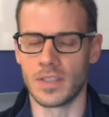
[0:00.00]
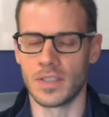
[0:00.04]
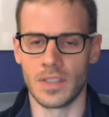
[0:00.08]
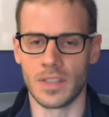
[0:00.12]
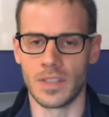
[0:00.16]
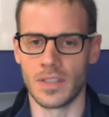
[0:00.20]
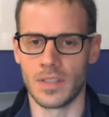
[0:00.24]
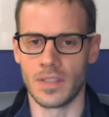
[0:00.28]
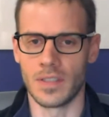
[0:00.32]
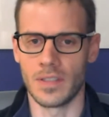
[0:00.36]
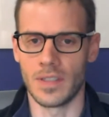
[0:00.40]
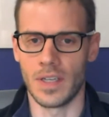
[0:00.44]

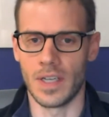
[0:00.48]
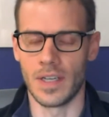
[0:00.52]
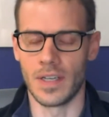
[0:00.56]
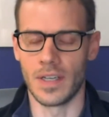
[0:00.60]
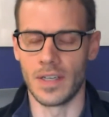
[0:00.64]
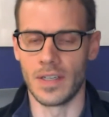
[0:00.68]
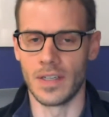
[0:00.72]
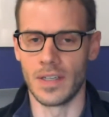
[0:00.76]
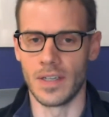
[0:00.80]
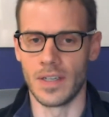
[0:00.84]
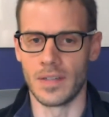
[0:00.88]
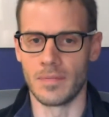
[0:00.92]
And
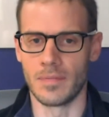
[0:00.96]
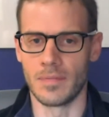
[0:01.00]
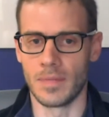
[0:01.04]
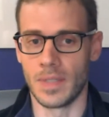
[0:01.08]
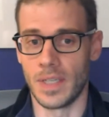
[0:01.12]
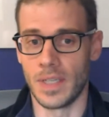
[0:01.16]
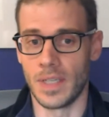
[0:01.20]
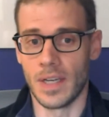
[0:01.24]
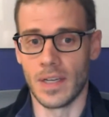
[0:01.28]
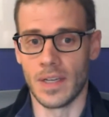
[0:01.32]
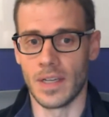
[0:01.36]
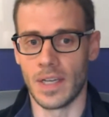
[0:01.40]

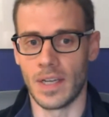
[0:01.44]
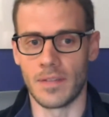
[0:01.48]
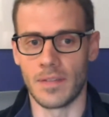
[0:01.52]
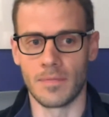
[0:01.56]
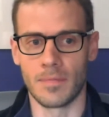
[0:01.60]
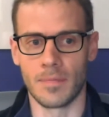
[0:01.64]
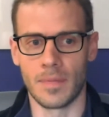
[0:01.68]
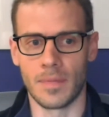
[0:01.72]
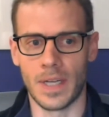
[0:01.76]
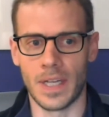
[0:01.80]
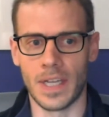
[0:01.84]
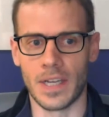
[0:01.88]

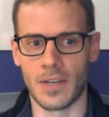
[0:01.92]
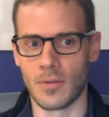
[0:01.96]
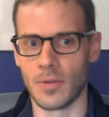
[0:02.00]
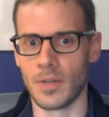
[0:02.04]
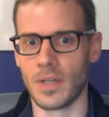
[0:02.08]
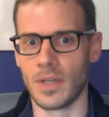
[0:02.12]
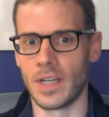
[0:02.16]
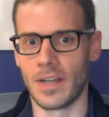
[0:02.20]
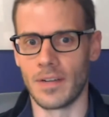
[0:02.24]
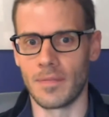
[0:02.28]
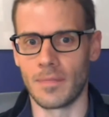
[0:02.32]
I agree.